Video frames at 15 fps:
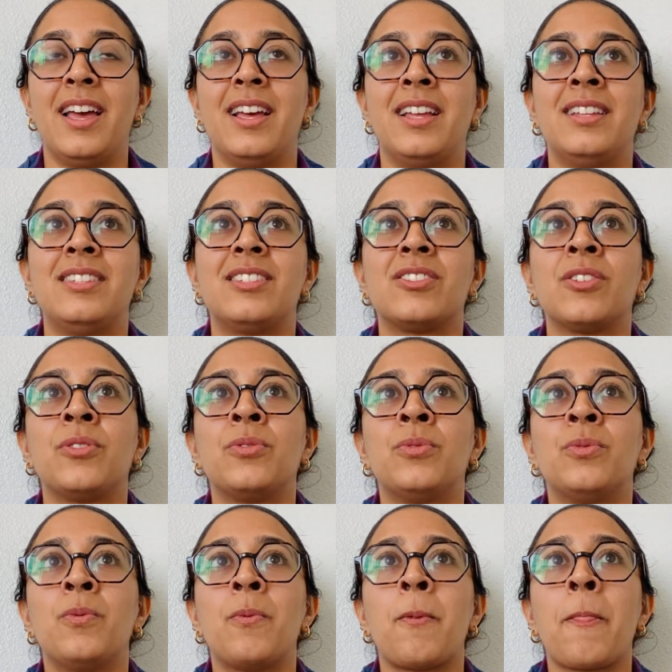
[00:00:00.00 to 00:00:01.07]
And
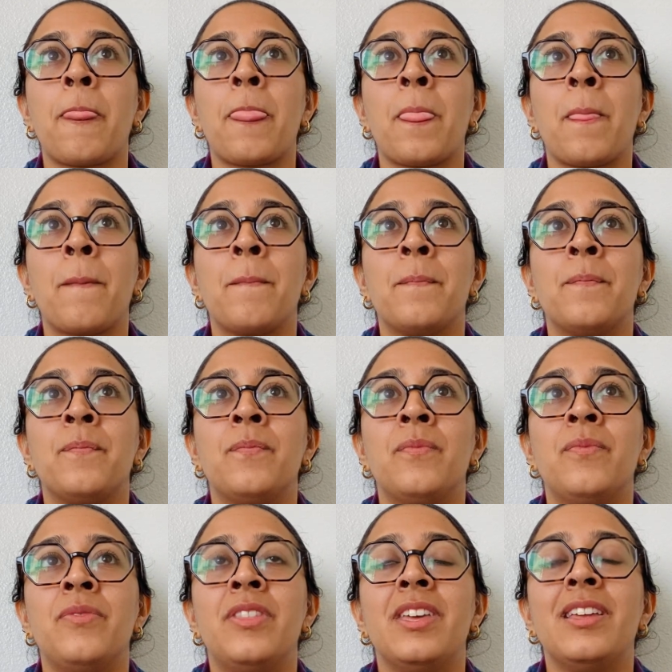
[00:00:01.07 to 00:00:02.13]
so
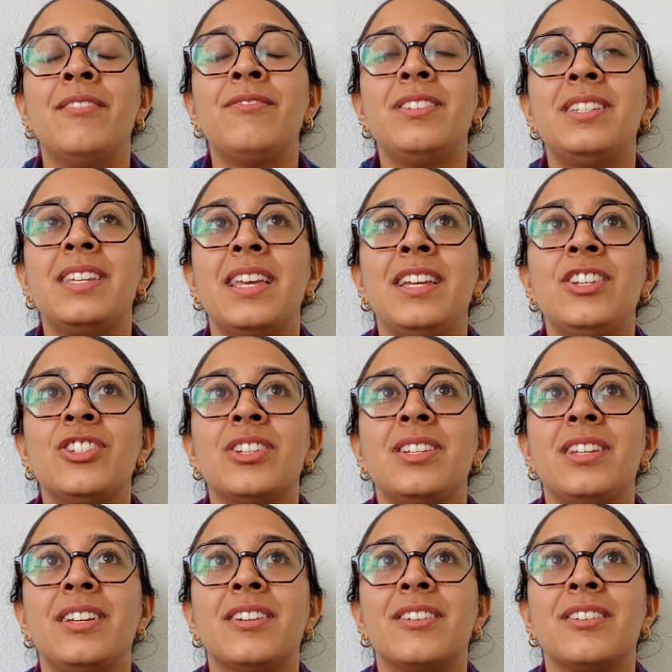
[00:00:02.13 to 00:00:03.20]
the invitation
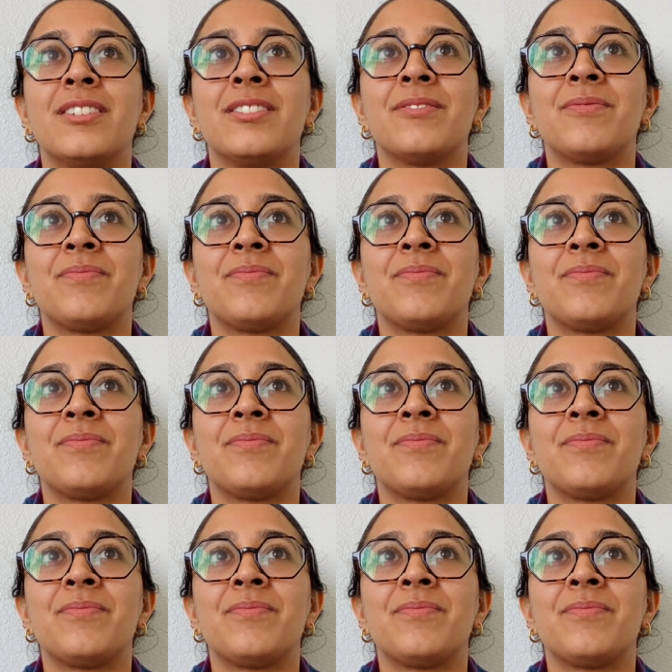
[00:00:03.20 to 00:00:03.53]
here,